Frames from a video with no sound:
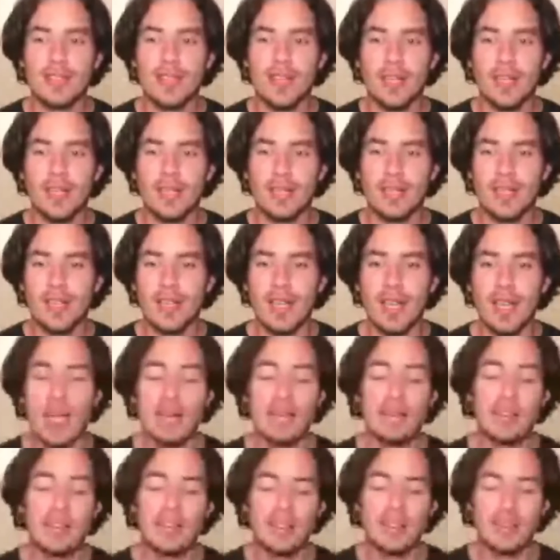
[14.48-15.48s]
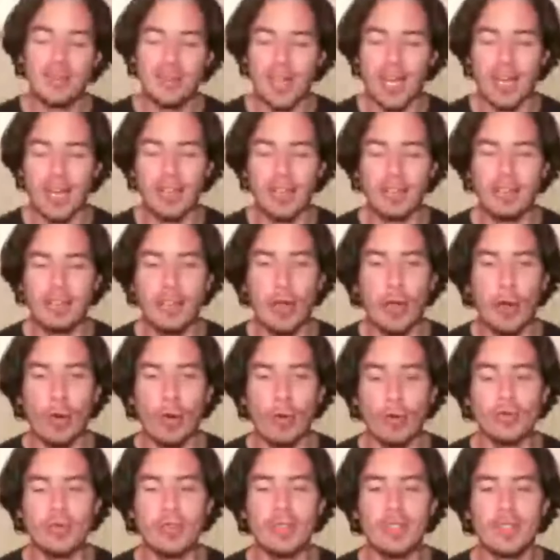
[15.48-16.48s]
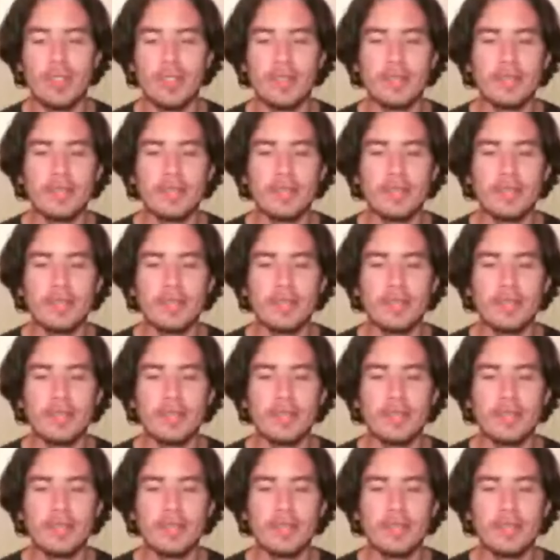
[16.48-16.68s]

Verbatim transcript: I have a kind of cold,